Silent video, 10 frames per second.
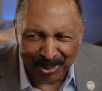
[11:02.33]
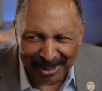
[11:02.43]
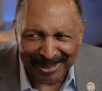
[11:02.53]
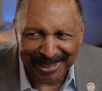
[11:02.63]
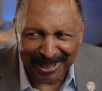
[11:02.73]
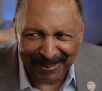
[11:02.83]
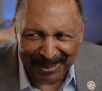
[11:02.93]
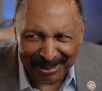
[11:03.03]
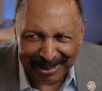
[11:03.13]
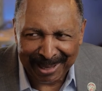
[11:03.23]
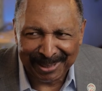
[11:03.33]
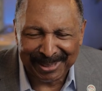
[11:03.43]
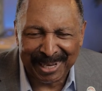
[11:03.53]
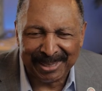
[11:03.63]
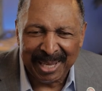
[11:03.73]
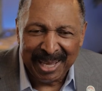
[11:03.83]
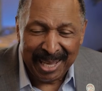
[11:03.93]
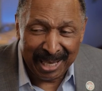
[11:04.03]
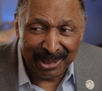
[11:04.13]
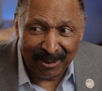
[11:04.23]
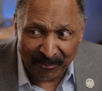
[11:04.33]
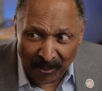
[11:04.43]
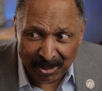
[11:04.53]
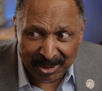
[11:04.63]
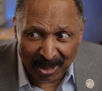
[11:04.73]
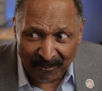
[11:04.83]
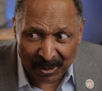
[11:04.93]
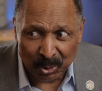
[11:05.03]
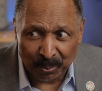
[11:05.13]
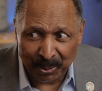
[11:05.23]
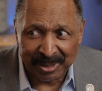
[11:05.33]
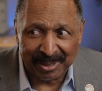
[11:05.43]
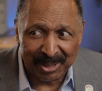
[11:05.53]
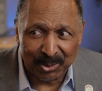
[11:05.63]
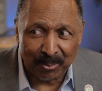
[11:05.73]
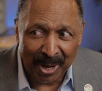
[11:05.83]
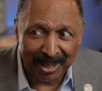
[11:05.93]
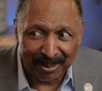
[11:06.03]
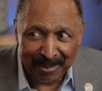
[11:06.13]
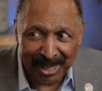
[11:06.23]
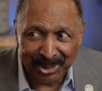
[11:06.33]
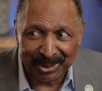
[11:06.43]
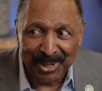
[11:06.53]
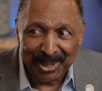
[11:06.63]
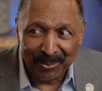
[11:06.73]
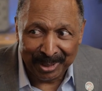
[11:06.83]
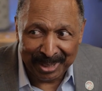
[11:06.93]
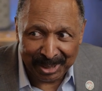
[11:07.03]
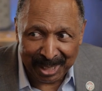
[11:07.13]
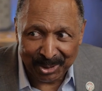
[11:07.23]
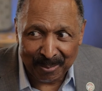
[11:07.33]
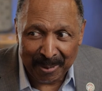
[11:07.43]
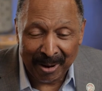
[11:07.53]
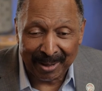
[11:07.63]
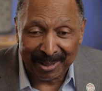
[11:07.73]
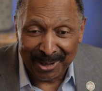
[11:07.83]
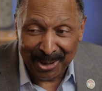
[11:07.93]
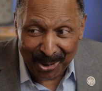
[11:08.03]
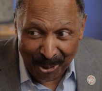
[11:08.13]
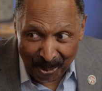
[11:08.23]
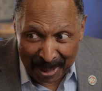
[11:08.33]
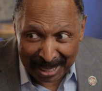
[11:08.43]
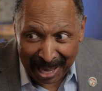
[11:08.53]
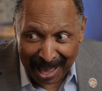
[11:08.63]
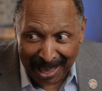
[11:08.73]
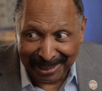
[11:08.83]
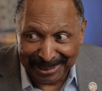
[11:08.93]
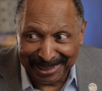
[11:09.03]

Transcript: president of the United States in the first official presidential proclamation. What did he say to America? Obey God.